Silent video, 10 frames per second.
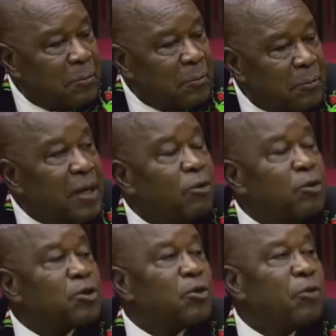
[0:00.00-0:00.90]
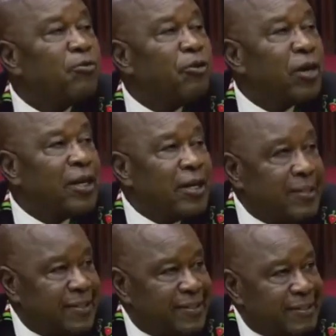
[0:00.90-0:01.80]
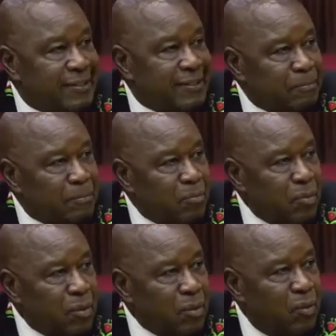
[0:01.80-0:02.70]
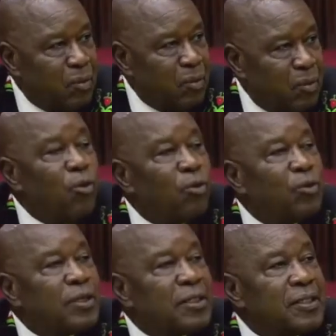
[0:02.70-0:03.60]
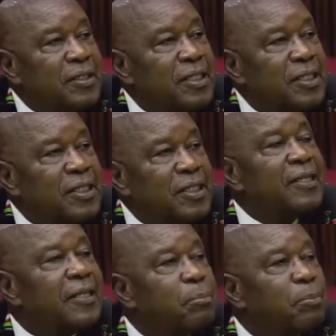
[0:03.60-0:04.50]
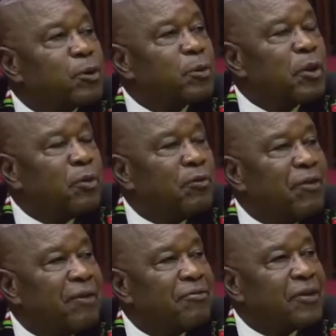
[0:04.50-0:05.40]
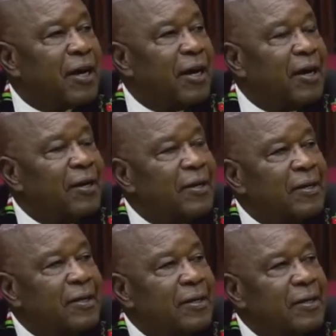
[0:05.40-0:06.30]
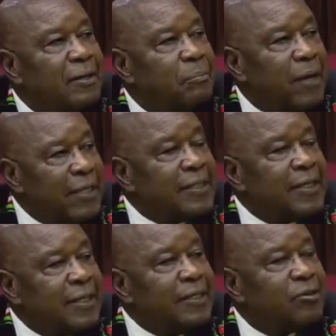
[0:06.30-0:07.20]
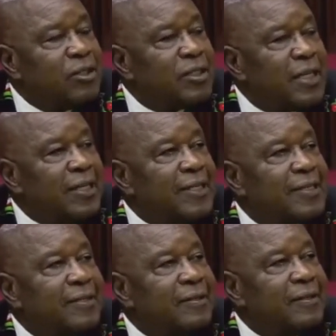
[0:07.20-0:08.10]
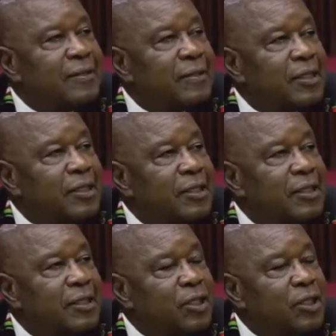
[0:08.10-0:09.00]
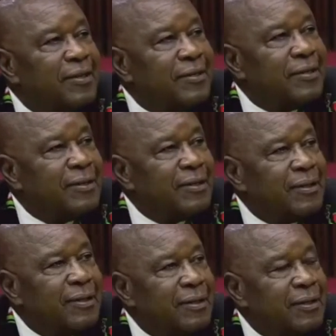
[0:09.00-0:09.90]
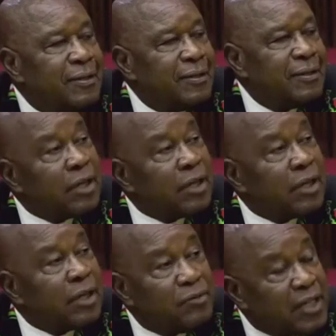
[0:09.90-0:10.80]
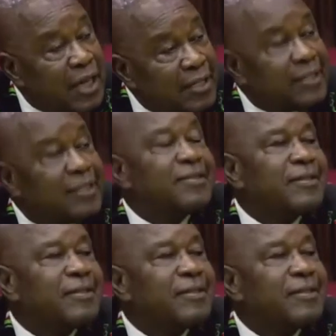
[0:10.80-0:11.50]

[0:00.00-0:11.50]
But there are also foreigners who always cheerlead the prospect of Africa plunging into internecine disorder. Times have changed.